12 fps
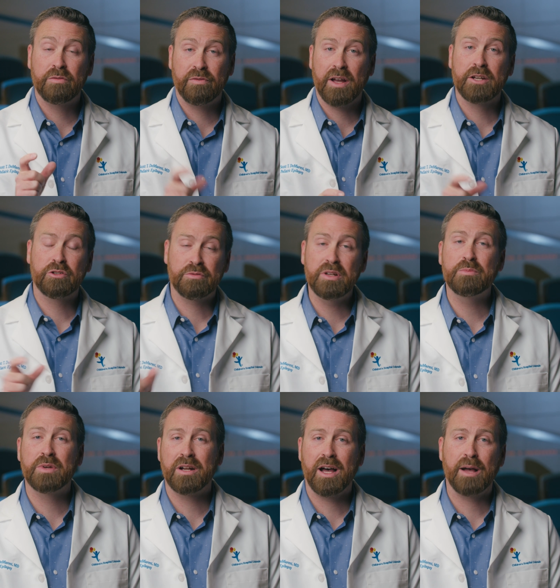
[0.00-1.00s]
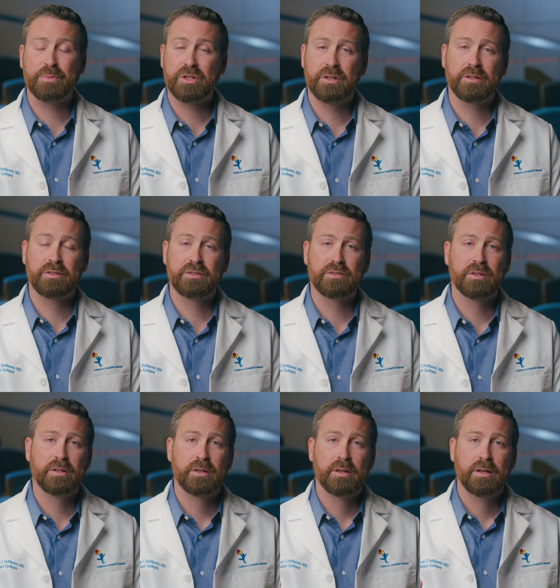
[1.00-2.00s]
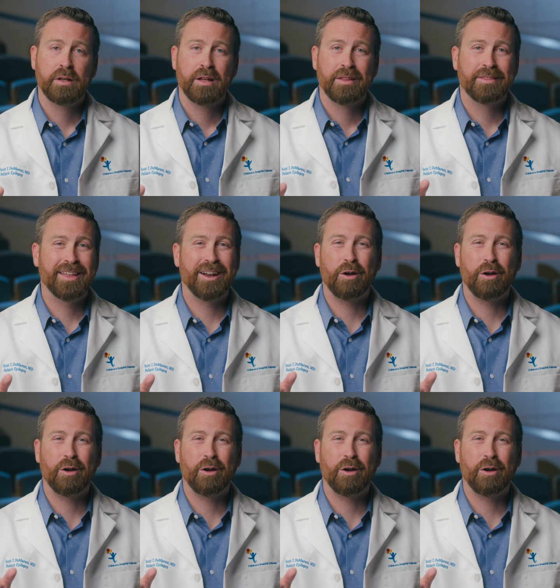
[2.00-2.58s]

find treatment options that